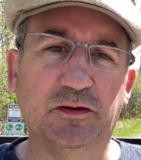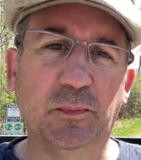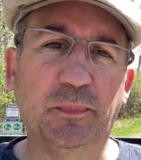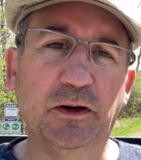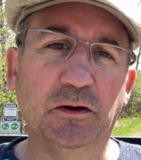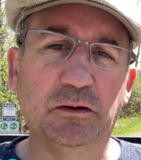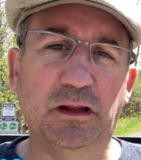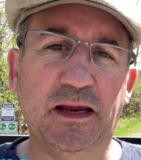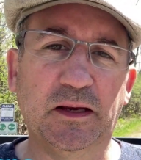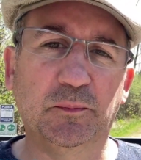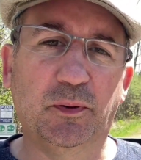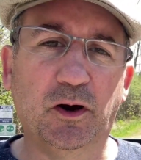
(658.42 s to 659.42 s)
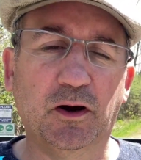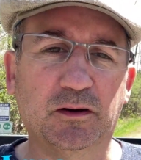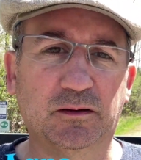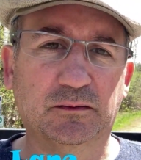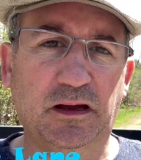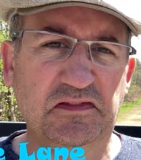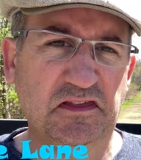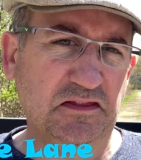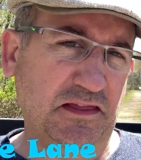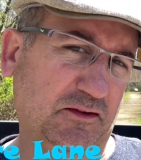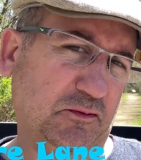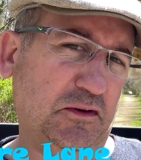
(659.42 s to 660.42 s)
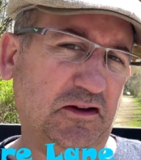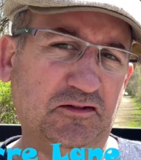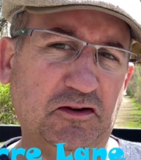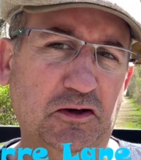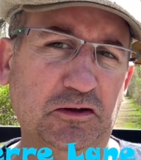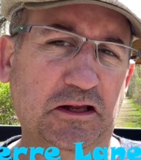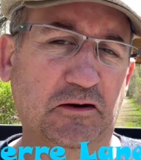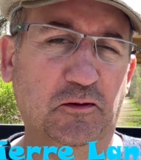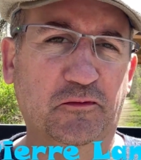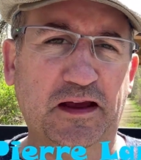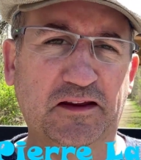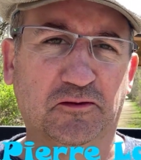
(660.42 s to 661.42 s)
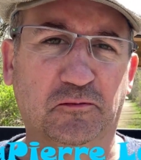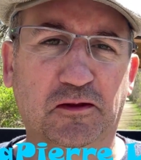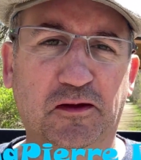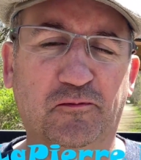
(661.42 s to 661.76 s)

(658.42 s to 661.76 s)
LaPierre Lane Park. I think that's what it's called. I don't know if it has a really